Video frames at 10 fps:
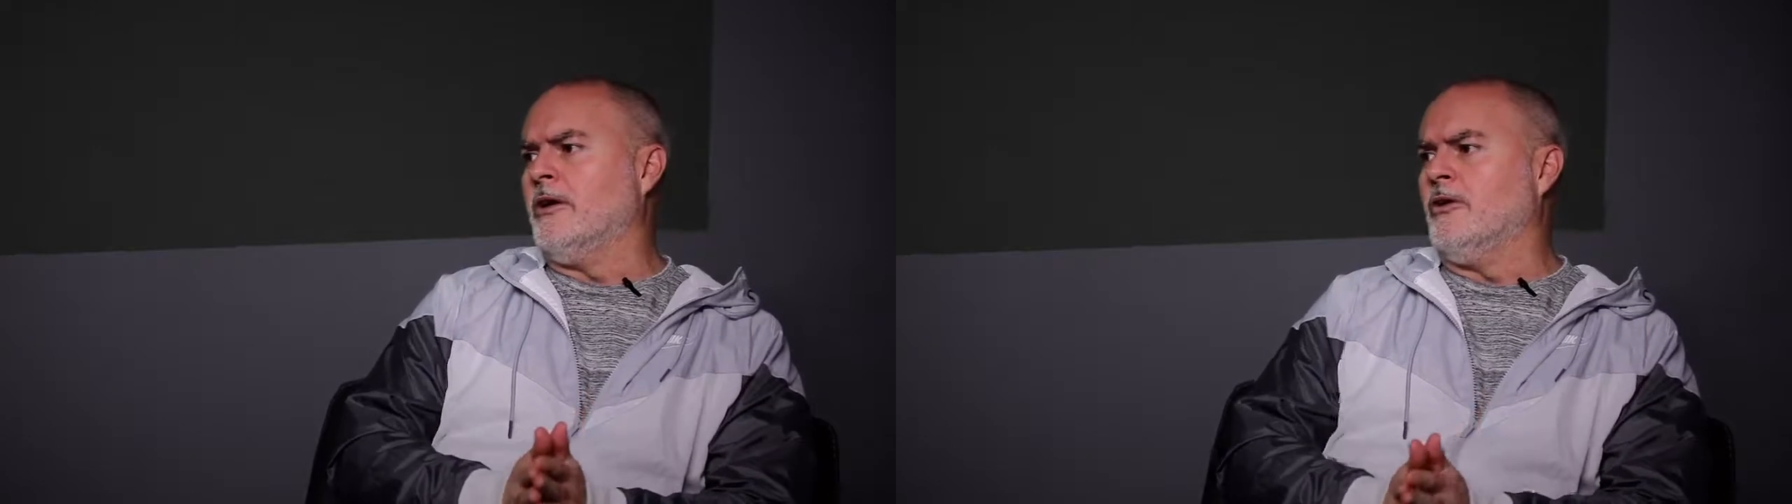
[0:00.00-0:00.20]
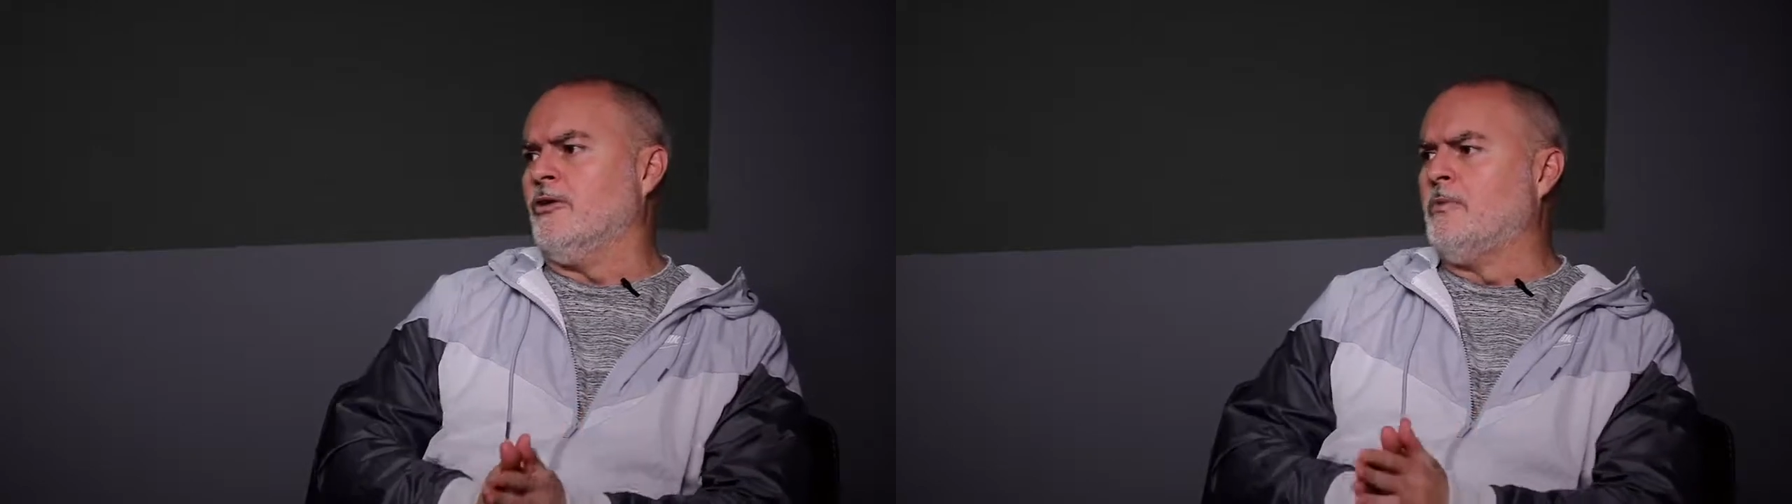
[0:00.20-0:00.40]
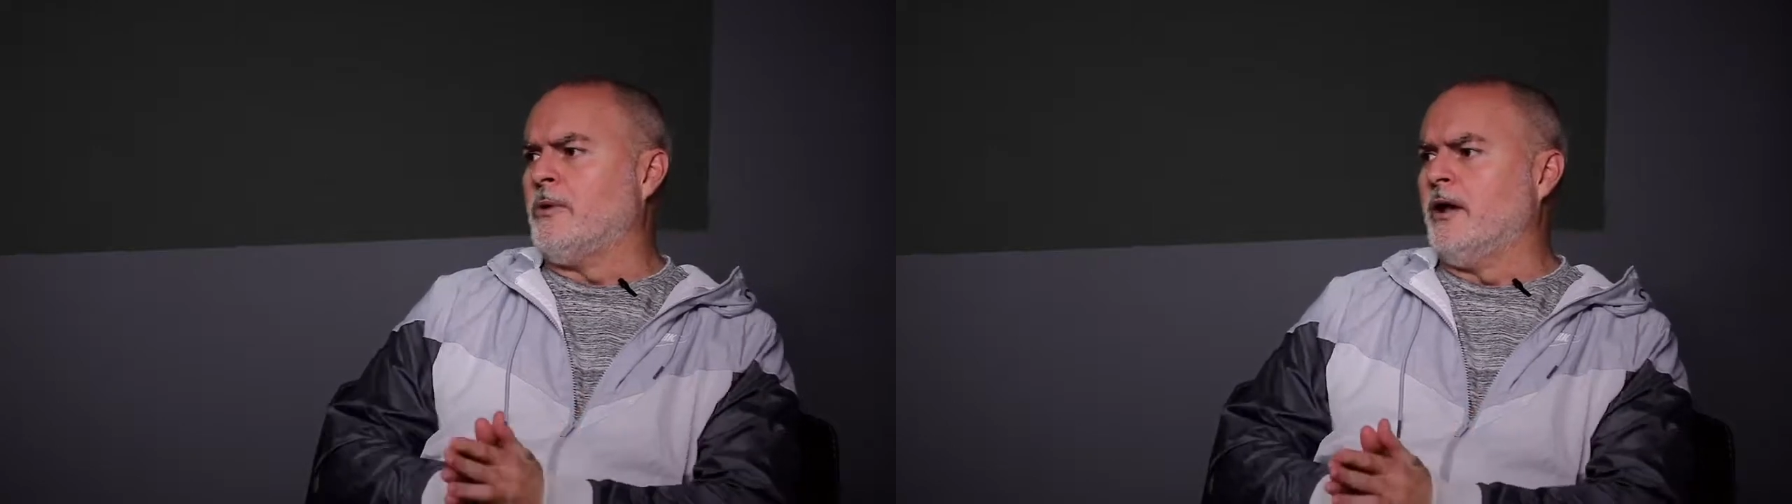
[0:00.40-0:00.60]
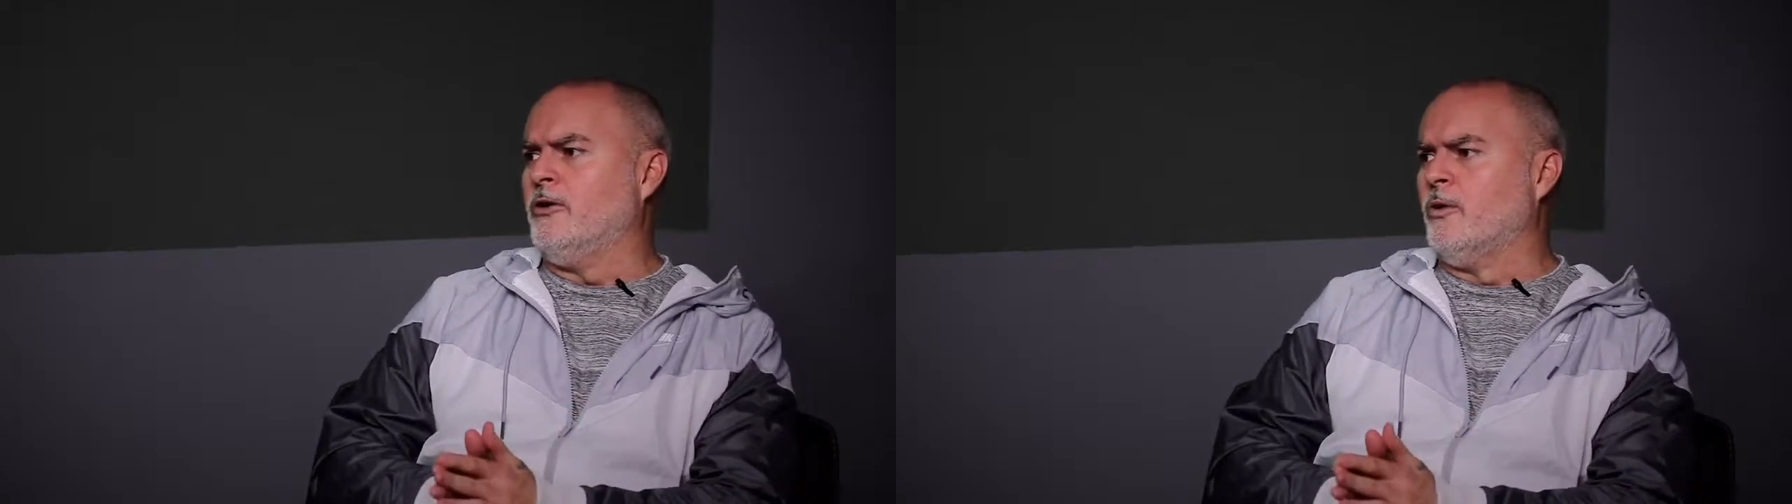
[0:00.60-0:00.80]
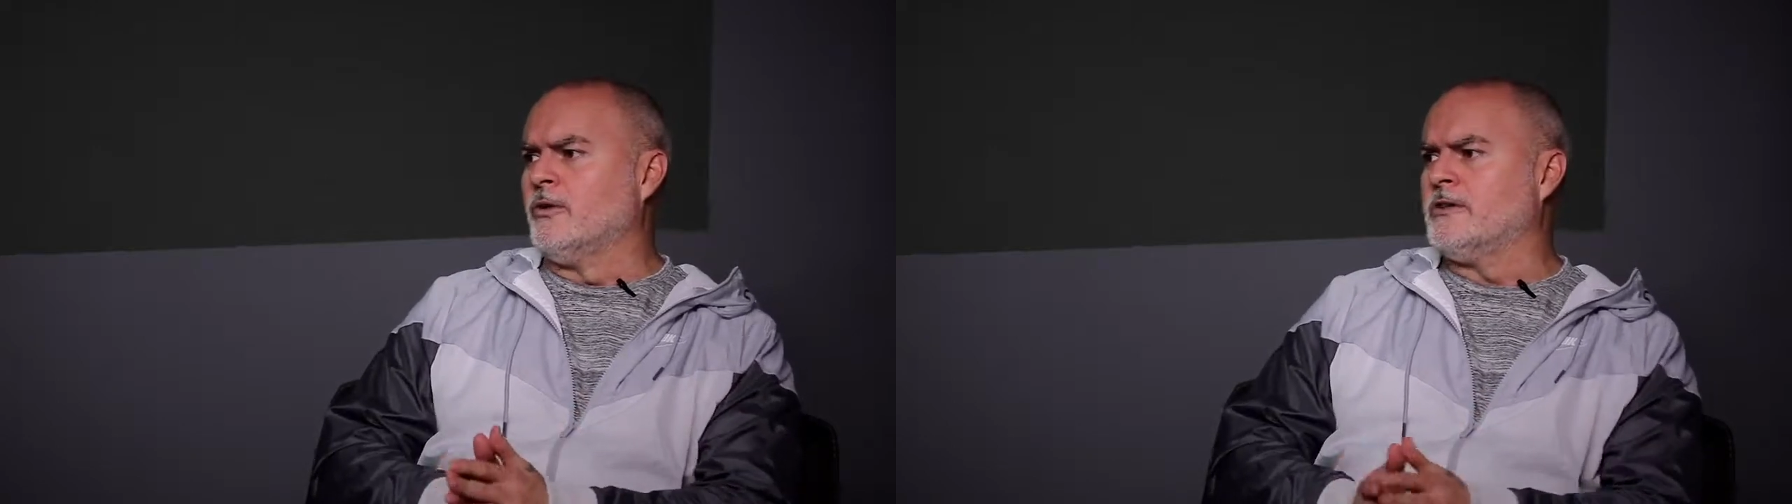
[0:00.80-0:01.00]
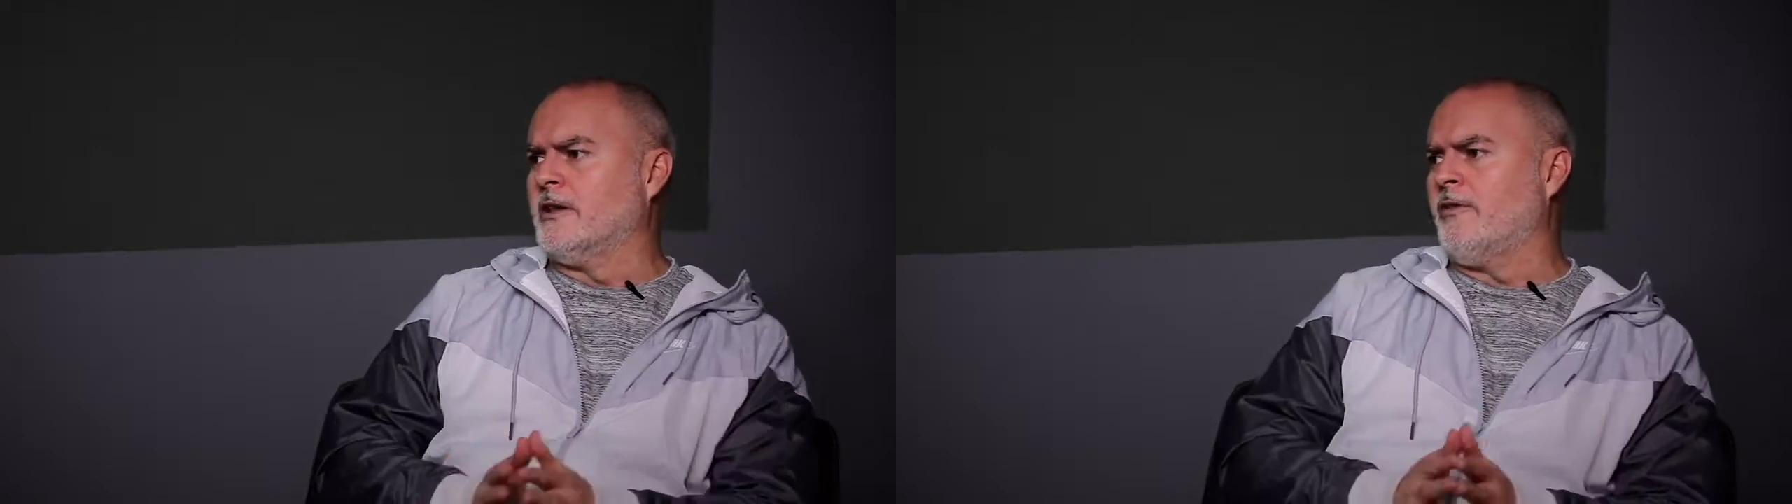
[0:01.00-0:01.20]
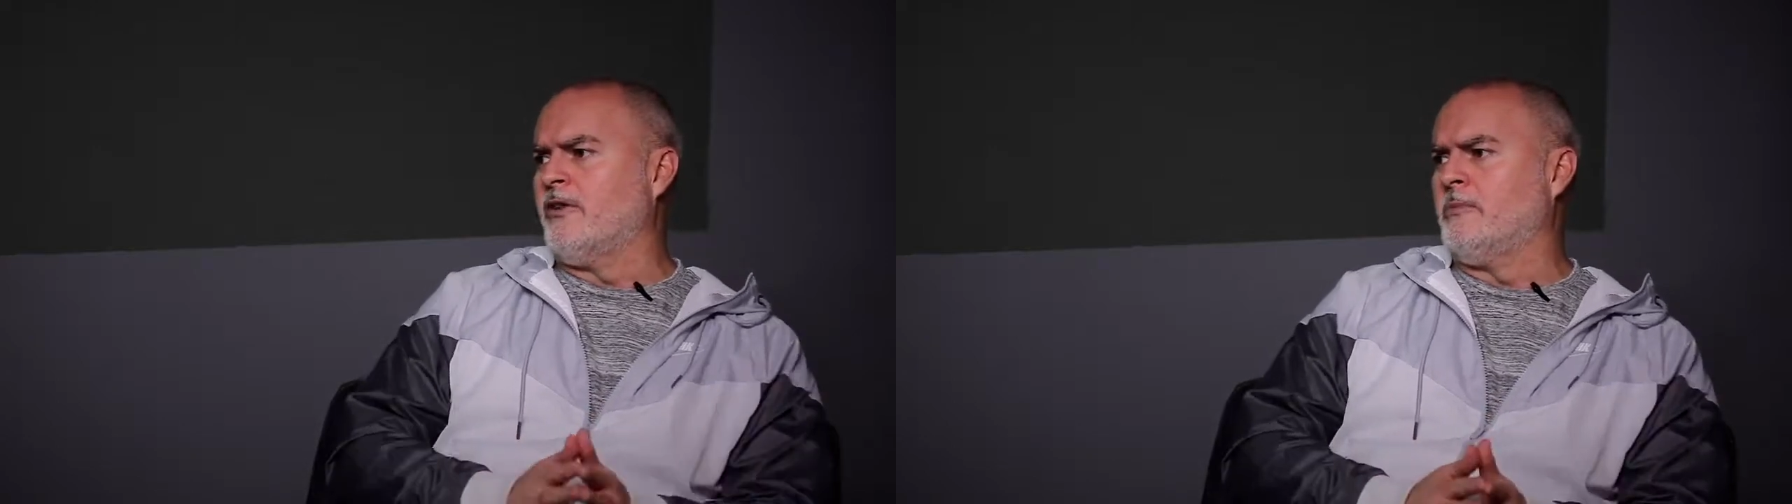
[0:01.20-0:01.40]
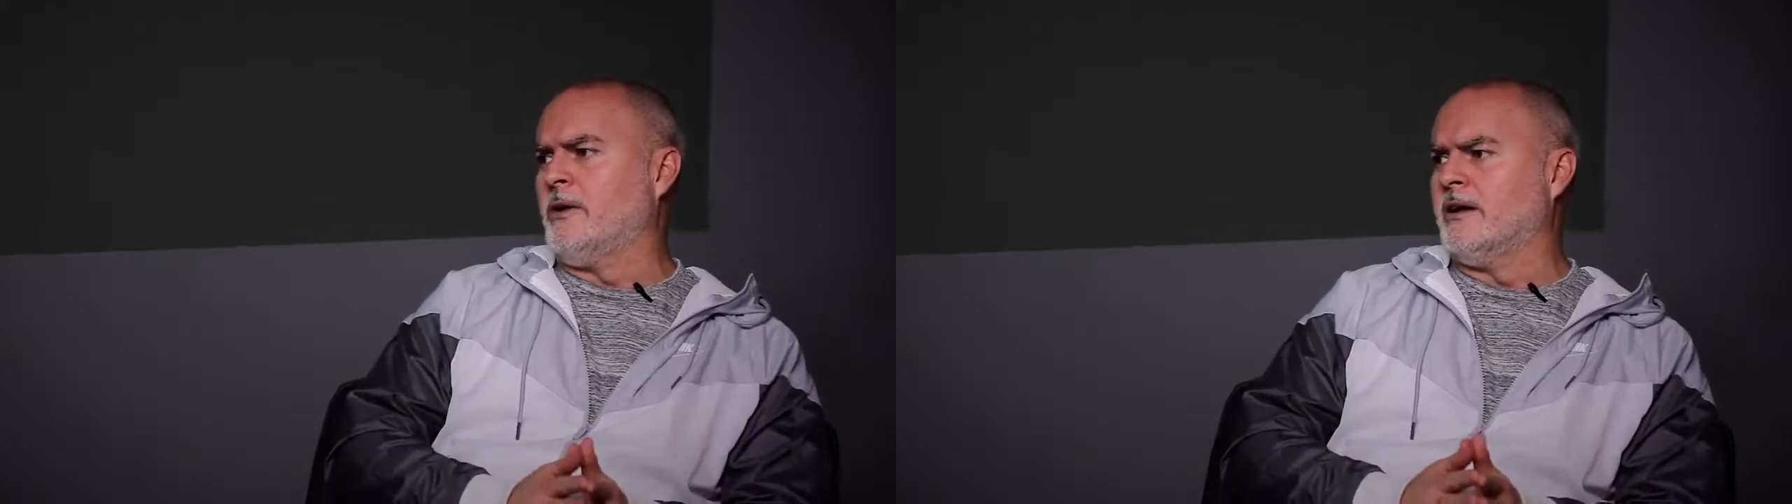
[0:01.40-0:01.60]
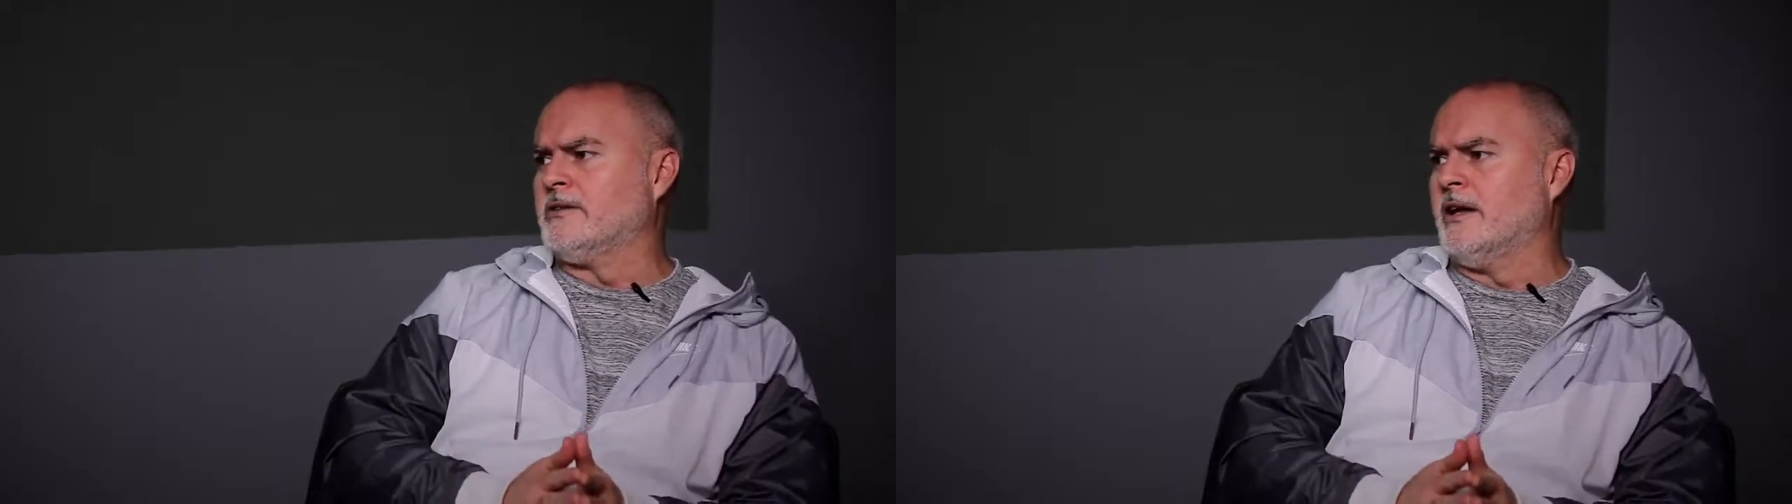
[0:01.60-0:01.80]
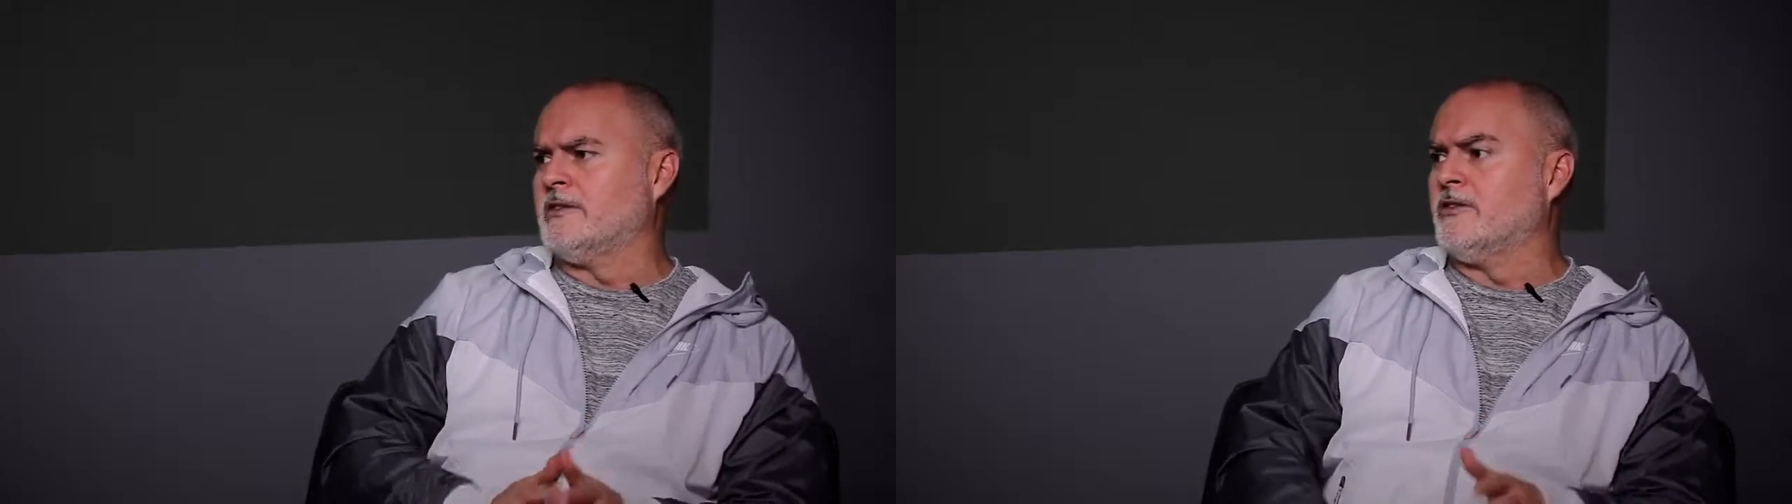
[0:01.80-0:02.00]
you play yours, South Africa
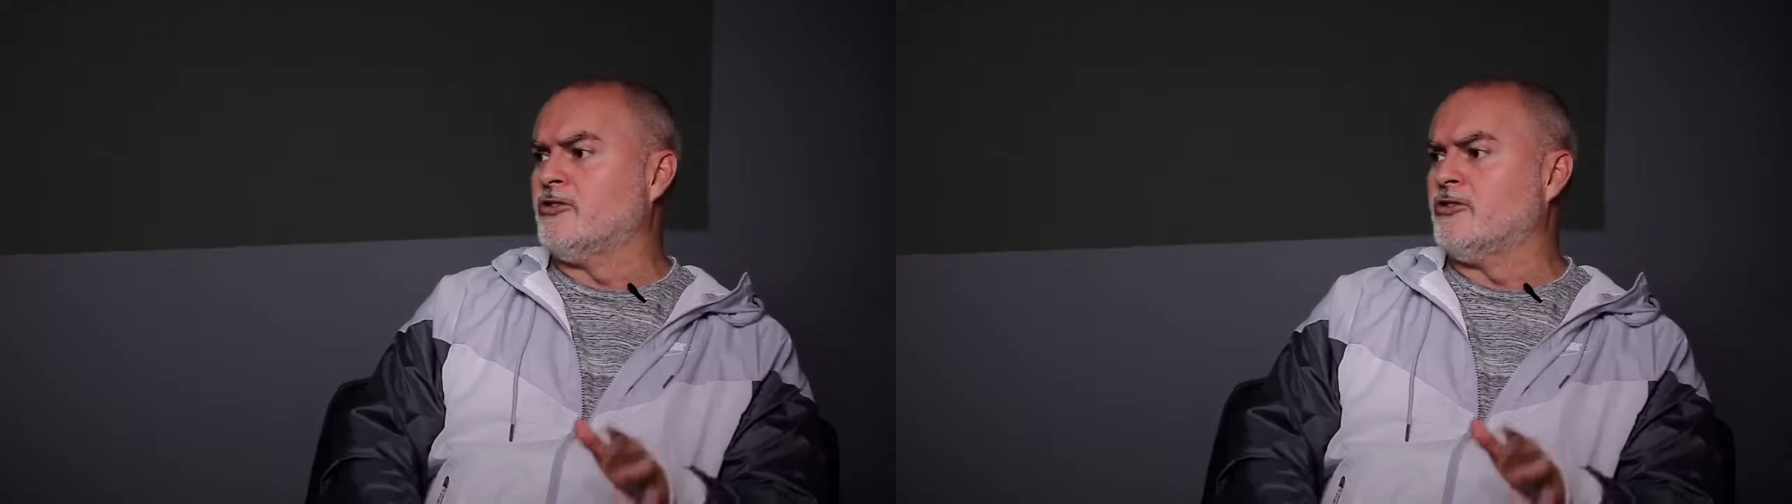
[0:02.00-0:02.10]
plays theirs,